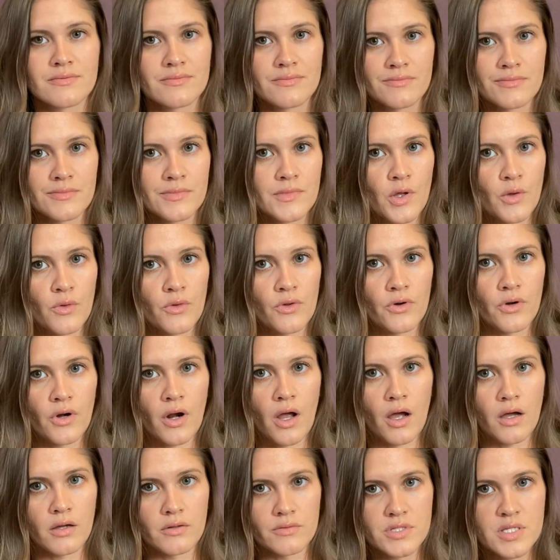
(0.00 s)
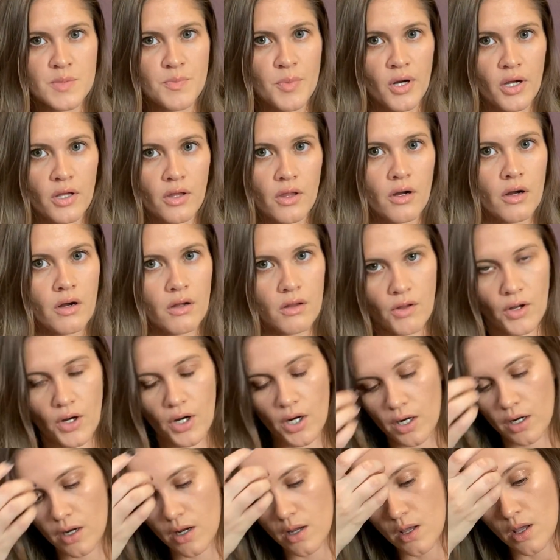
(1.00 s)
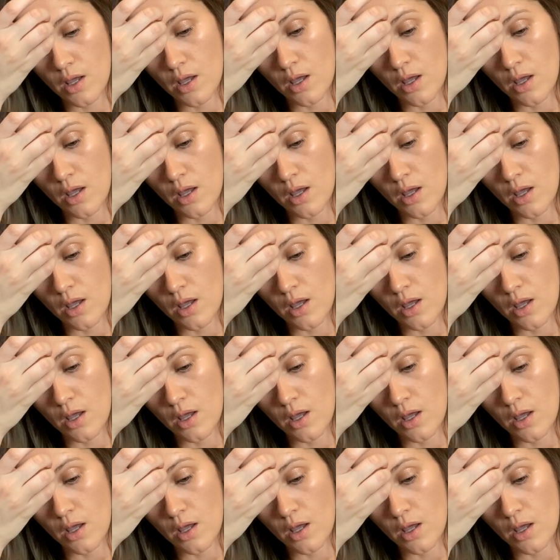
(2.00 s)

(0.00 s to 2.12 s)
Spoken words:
No, they're not. Spoiler alert.